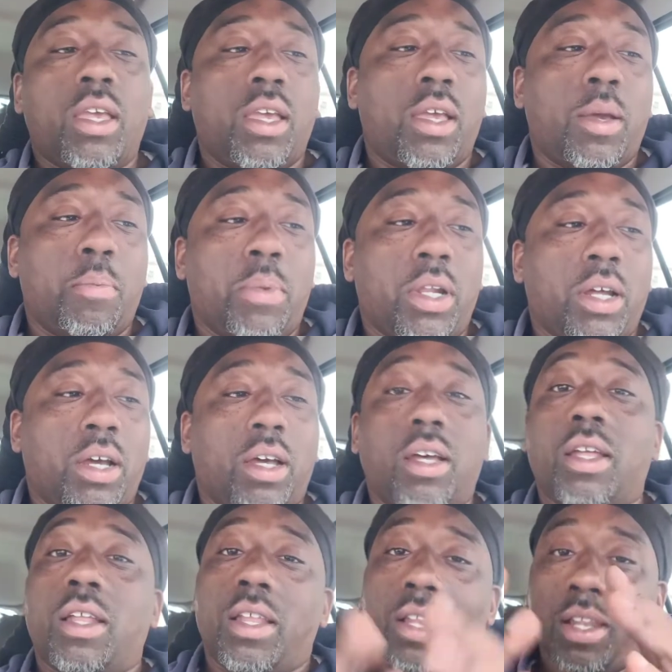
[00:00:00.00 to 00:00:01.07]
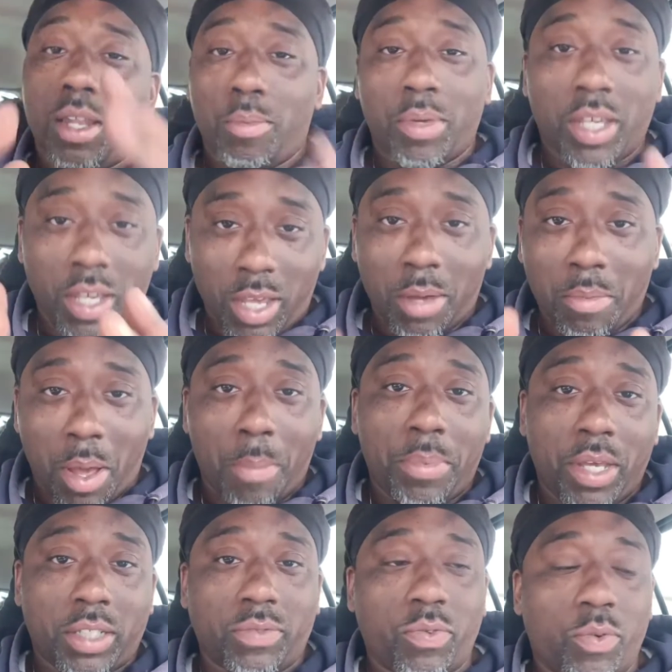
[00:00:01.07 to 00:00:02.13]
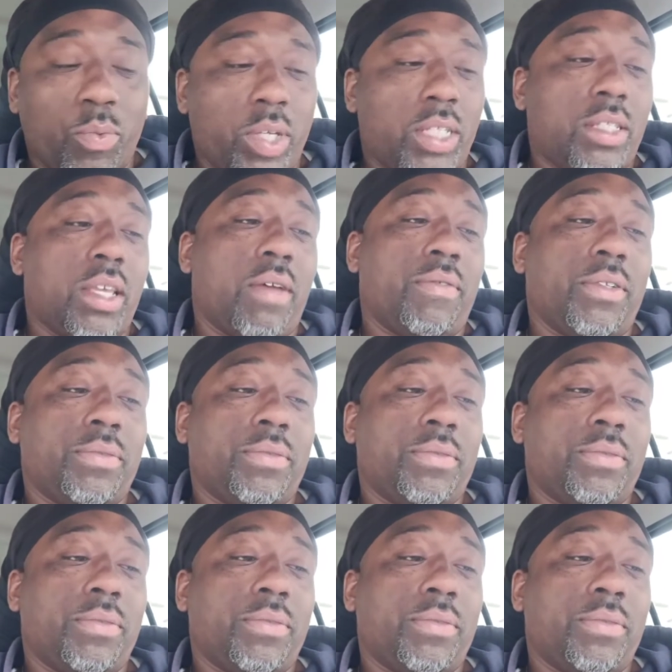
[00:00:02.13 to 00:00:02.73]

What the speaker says: But let me get in my picks for Week 7.